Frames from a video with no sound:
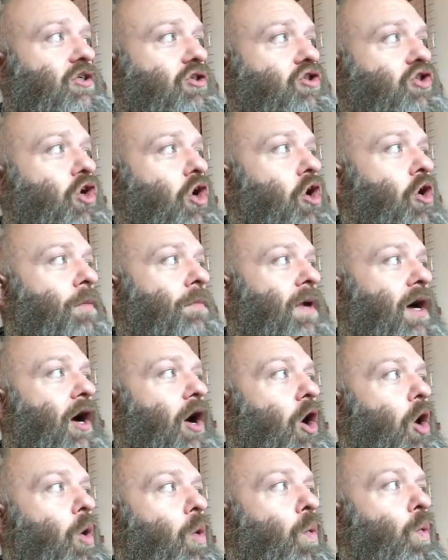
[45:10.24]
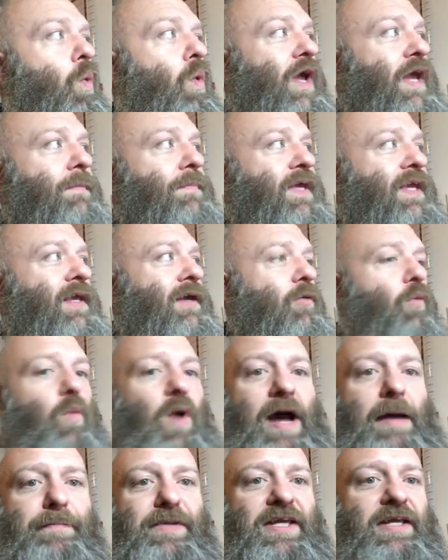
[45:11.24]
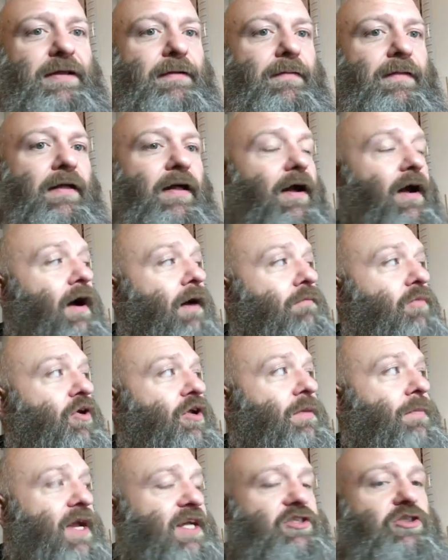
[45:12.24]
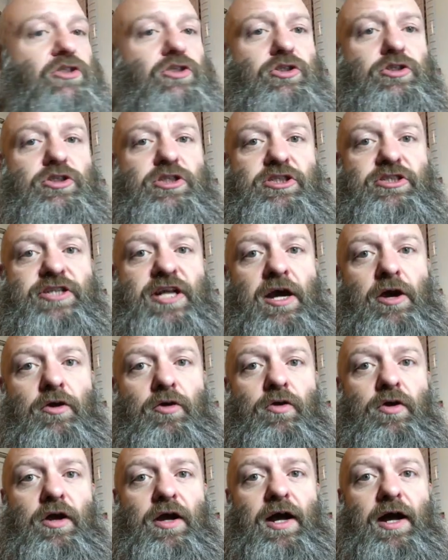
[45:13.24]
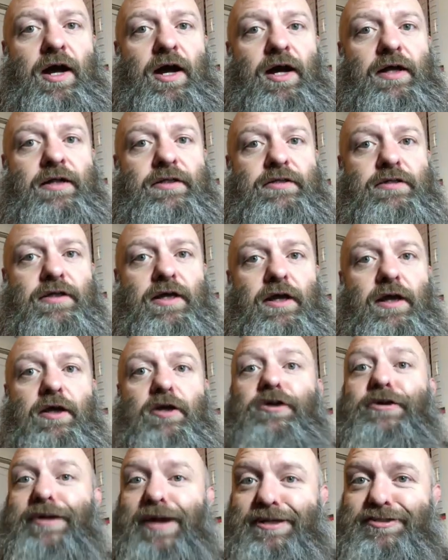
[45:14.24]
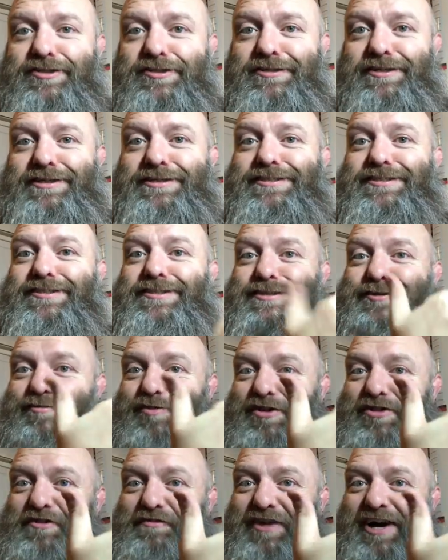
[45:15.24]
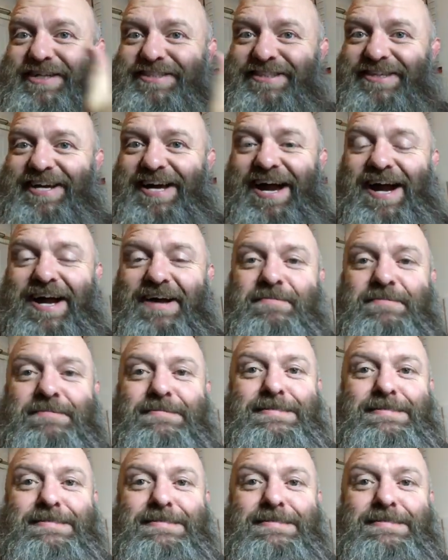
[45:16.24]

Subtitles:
Tom, Wabi, I'm going to message you just now, and congratulations, you won the Visorcat.